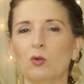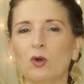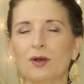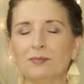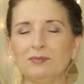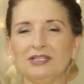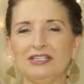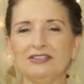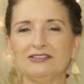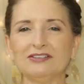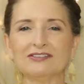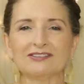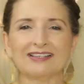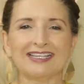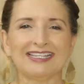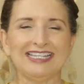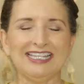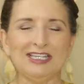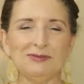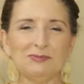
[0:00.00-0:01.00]
what pieces I
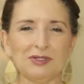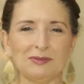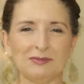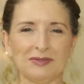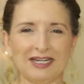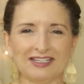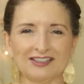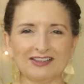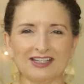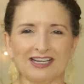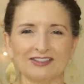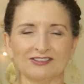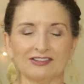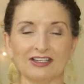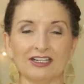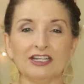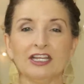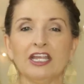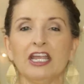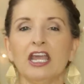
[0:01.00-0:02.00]
keep in my my
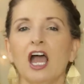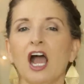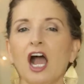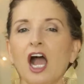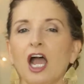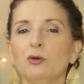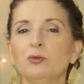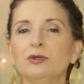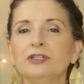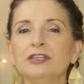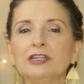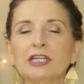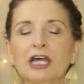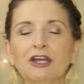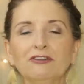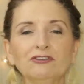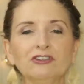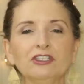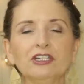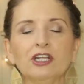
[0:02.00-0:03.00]
closet. I would
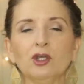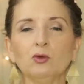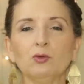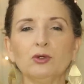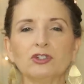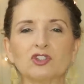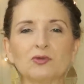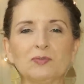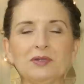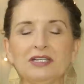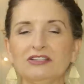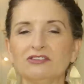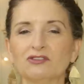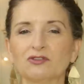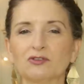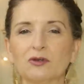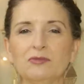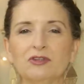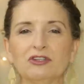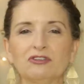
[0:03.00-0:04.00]
love to know which piece
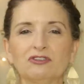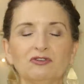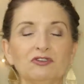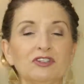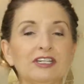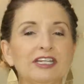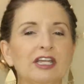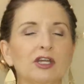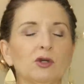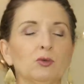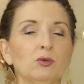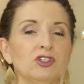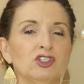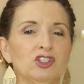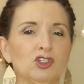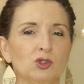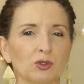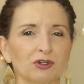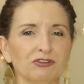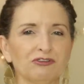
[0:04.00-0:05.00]
from this video
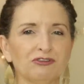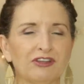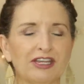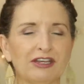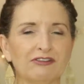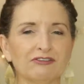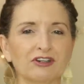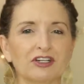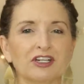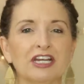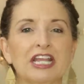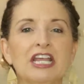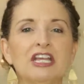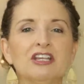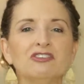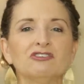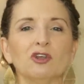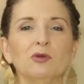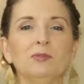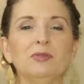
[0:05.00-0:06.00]
was your favorite,
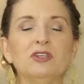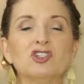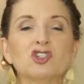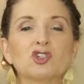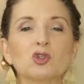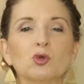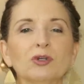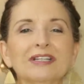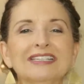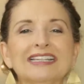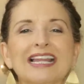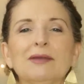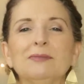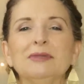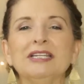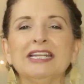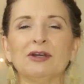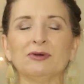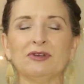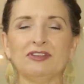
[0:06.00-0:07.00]
so be sure and let
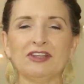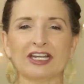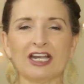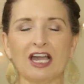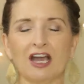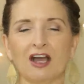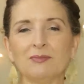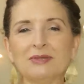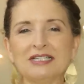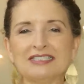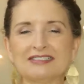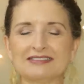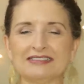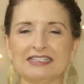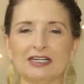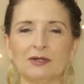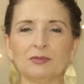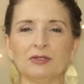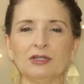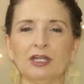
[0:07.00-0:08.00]
me know in the comments
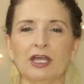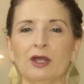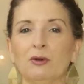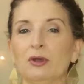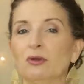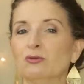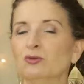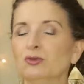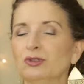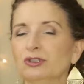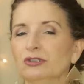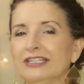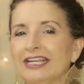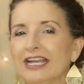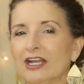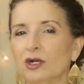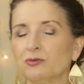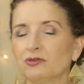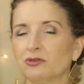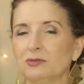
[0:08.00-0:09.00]
down below. It really
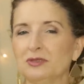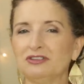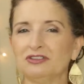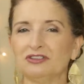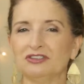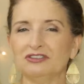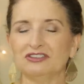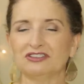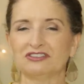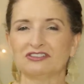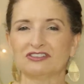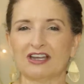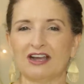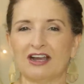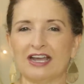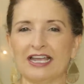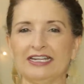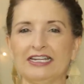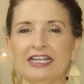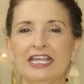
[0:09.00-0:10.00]
helps me to
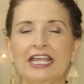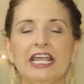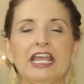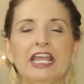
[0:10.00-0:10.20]
decide.